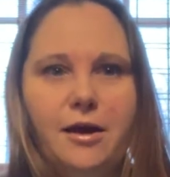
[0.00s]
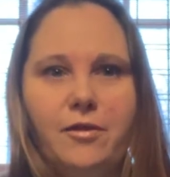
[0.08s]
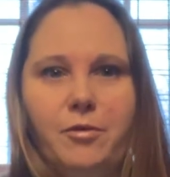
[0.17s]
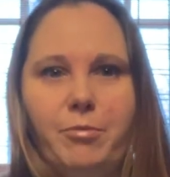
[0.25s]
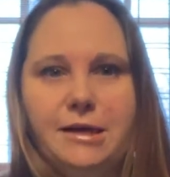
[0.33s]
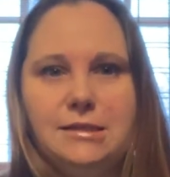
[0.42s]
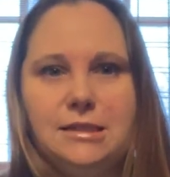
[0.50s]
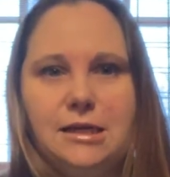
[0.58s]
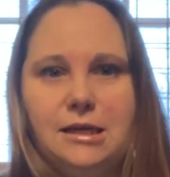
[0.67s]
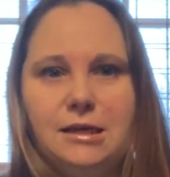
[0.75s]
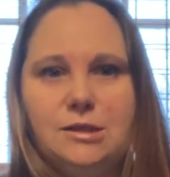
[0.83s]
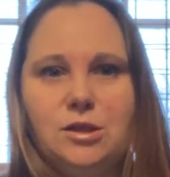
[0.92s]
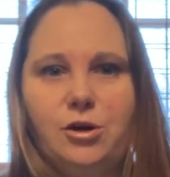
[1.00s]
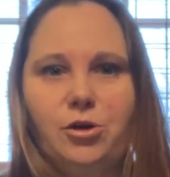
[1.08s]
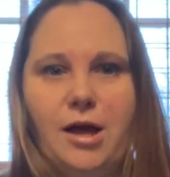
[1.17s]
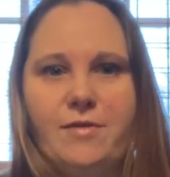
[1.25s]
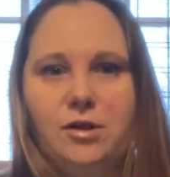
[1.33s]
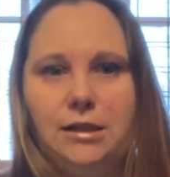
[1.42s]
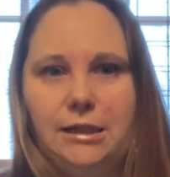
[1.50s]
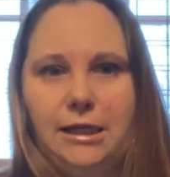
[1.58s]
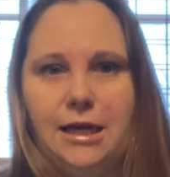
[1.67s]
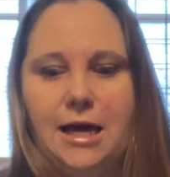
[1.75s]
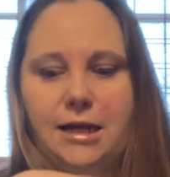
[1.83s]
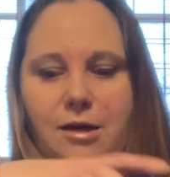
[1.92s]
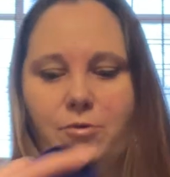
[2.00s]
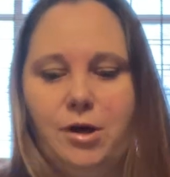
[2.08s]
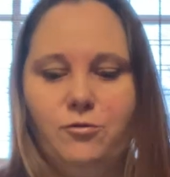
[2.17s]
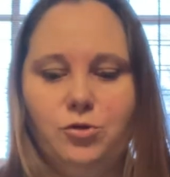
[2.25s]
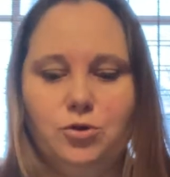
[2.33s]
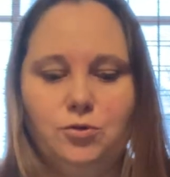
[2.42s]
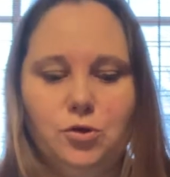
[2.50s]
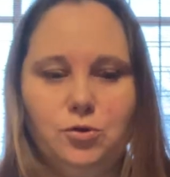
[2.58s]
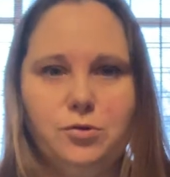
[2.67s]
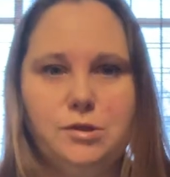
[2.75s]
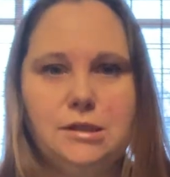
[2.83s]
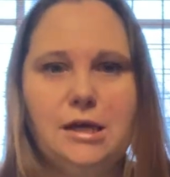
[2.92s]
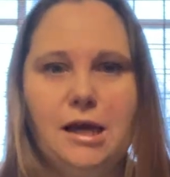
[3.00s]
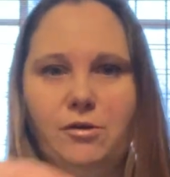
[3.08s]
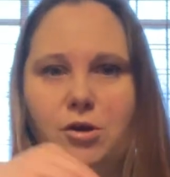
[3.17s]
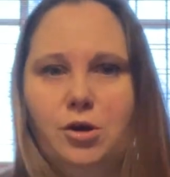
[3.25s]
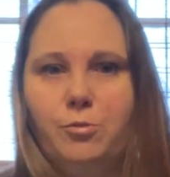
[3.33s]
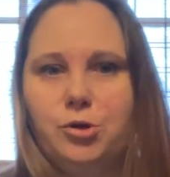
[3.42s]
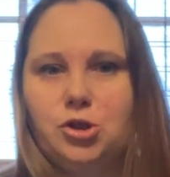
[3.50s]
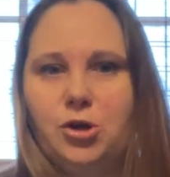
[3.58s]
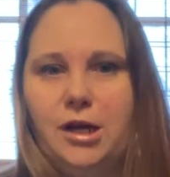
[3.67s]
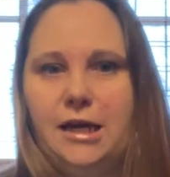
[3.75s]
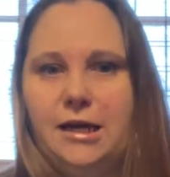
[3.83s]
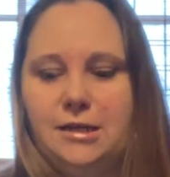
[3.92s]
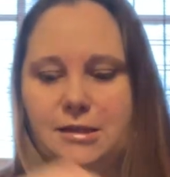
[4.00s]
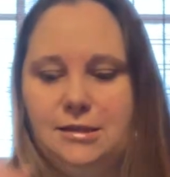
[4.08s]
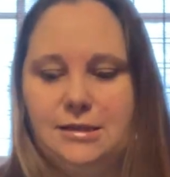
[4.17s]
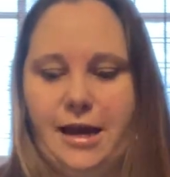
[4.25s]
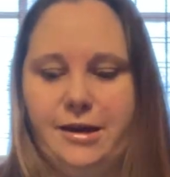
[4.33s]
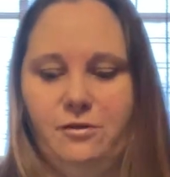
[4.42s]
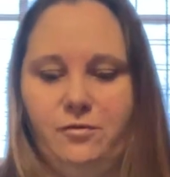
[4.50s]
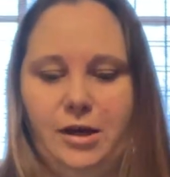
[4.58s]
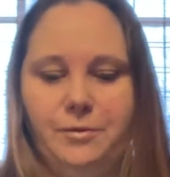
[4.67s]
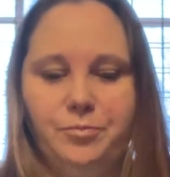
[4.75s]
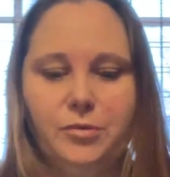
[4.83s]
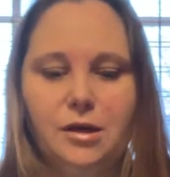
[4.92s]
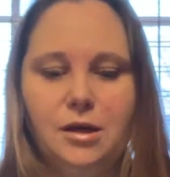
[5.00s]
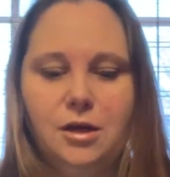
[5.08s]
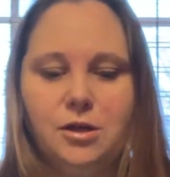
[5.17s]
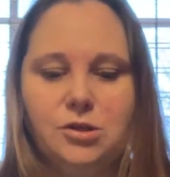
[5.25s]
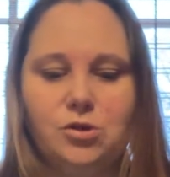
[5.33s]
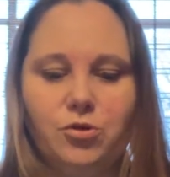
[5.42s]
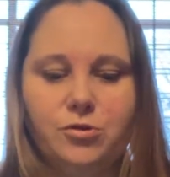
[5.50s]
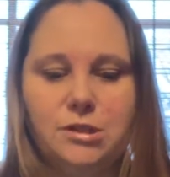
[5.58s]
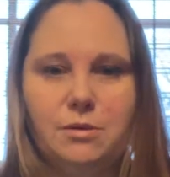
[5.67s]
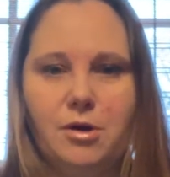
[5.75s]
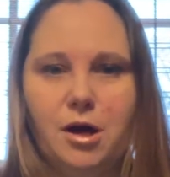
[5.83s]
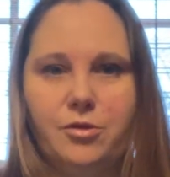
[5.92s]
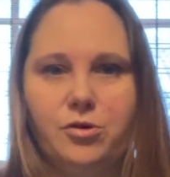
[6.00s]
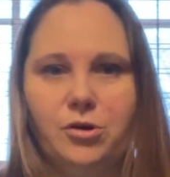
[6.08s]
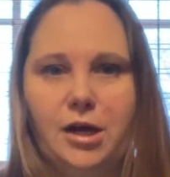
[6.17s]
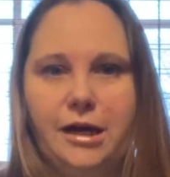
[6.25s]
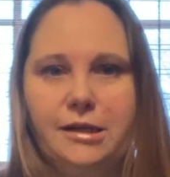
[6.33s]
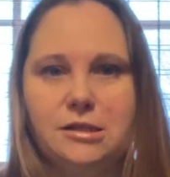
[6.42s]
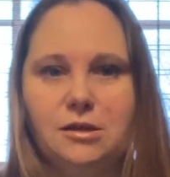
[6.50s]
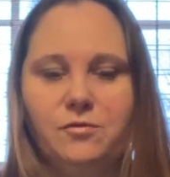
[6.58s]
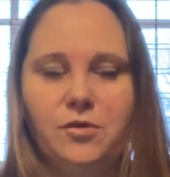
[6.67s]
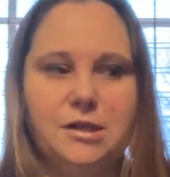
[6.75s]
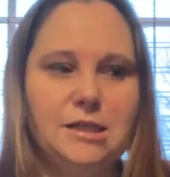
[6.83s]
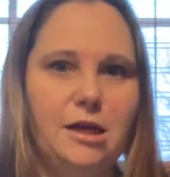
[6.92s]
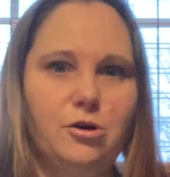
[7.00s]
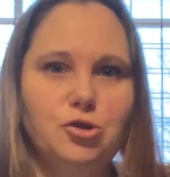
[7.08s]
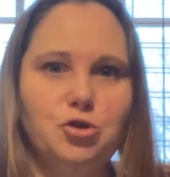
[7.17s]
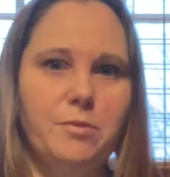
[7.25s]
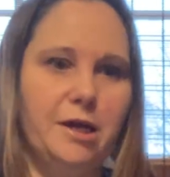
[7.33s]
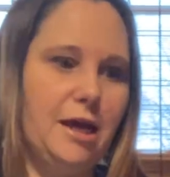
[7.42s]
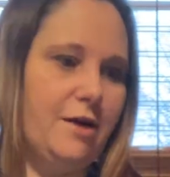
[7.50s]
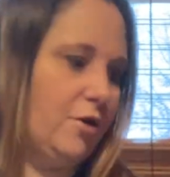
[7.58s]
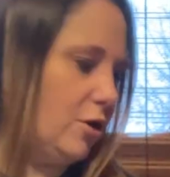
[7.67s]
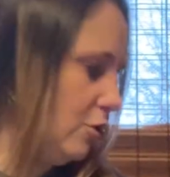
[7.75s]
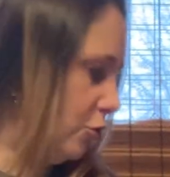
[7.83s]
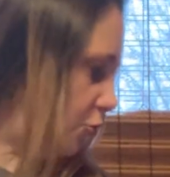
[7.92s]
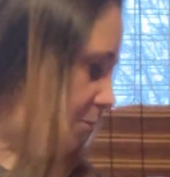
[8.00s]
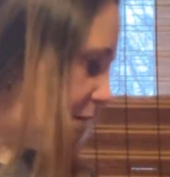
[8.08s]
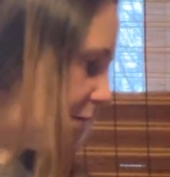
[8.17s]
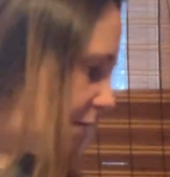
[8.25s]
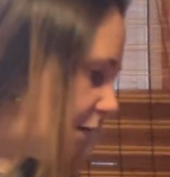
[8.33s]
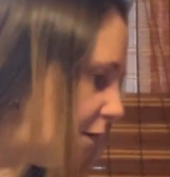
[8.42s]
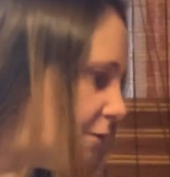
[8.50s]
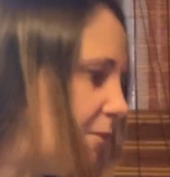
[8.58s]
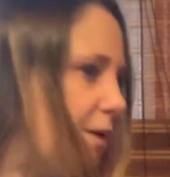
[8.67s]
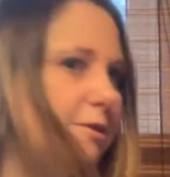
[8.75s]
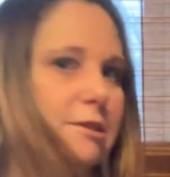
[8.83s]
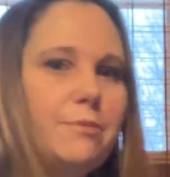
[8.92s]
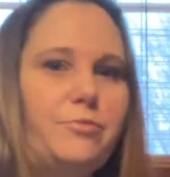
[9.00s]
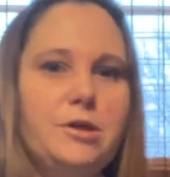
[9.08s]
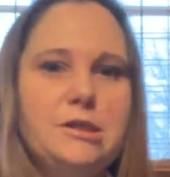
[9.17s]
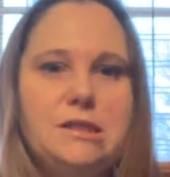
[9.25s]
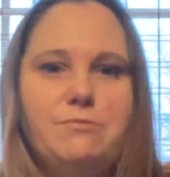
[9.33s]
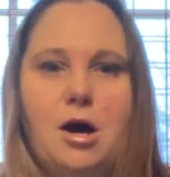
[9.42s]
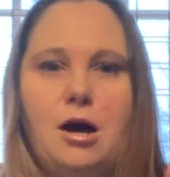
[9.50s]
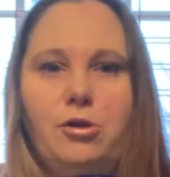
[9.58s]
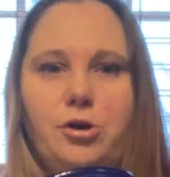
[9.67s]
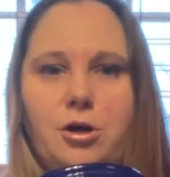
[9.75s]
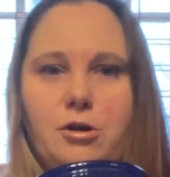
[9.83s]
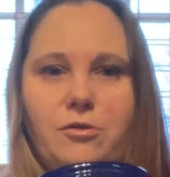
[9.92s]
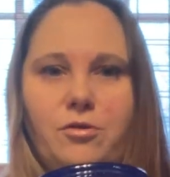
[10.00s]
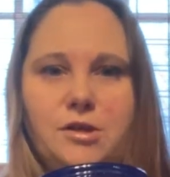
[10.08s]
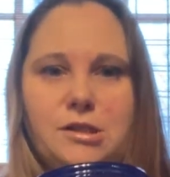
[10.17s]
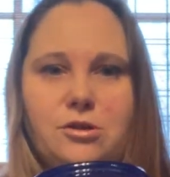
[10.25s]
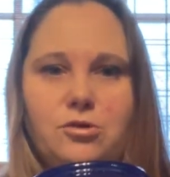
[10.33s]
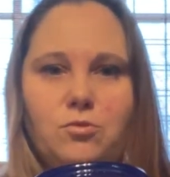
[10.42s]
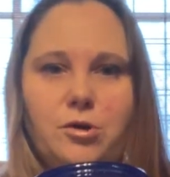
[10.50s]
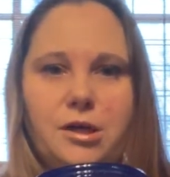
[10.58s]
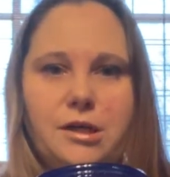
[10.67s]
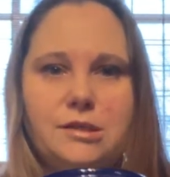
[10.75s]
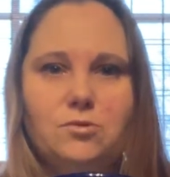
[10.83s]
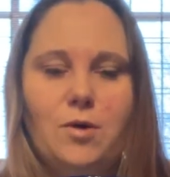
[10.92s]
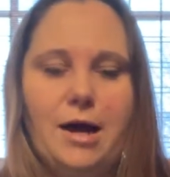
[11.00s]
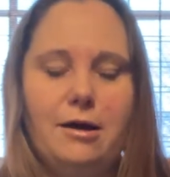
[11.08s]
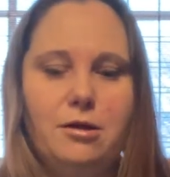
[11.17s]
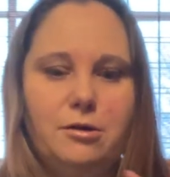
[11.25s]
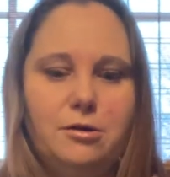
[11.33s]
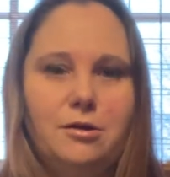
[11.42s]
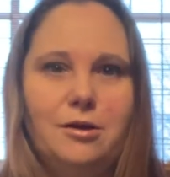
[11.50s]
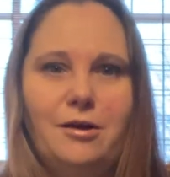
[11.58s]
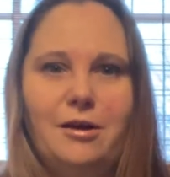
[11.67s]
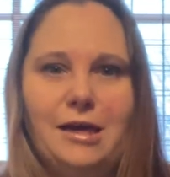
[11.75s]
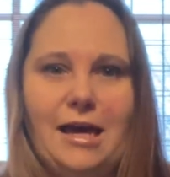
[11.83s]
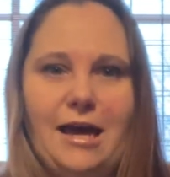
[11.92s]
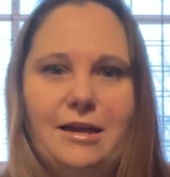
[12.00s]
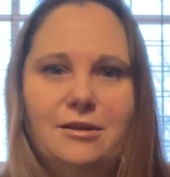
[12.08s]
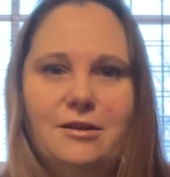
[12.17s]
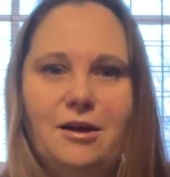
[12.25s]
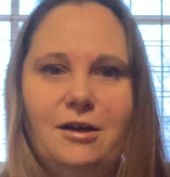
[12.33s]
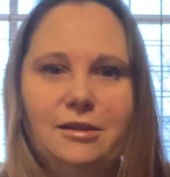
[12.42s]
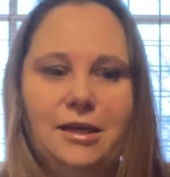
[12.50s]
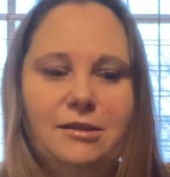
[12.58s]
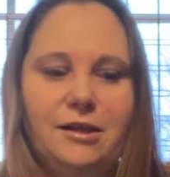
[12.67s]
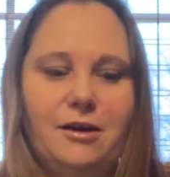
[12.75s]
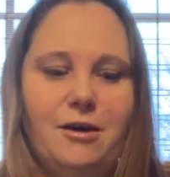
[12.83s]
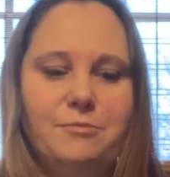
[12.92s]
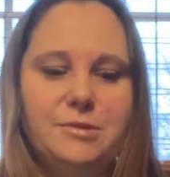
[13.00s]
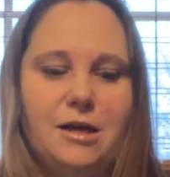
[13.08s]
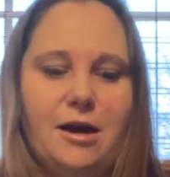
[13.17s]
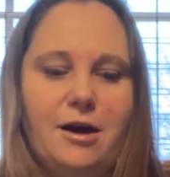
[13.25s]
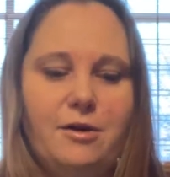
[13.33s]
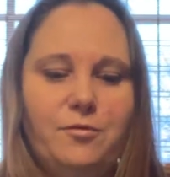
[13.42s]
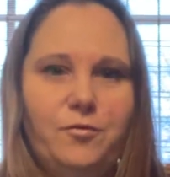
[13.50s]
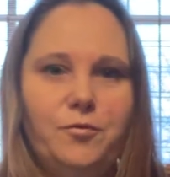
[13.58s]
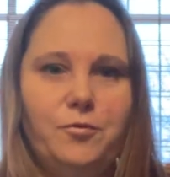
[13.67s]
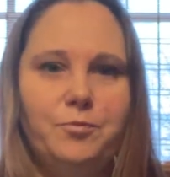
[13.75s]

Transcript: The best thing is that it'll have a lid on it, whatever you use, and then you can put your hand inside of it. So there's some other kinds of containers you might have at home. Maybe something smaller. This could work as well. Again, a lid that comes off.